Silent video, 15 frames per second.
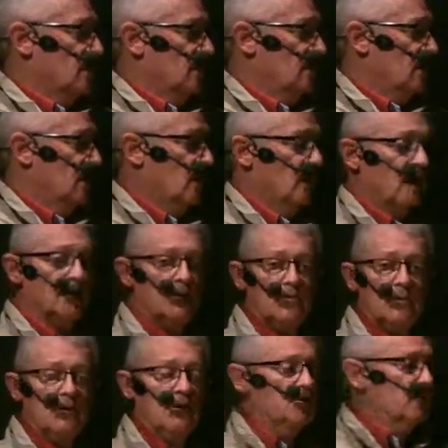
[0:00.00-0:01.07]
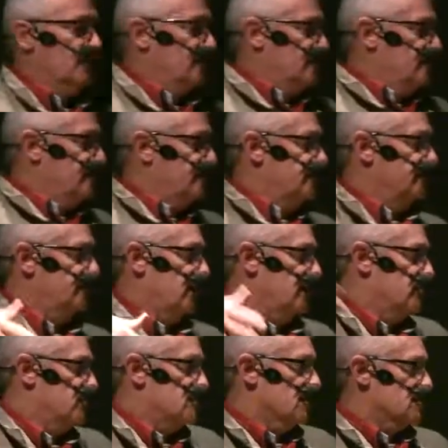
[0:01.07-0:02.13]
You know, I'll do a glue up of five
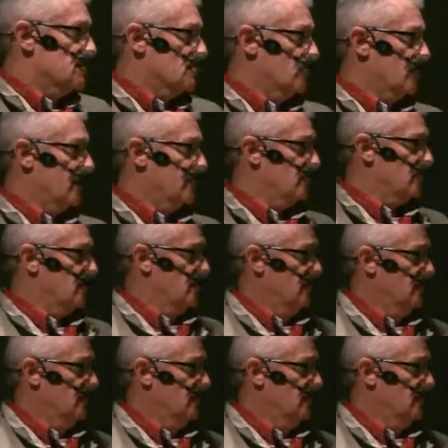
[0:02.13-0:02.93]
or six or whatever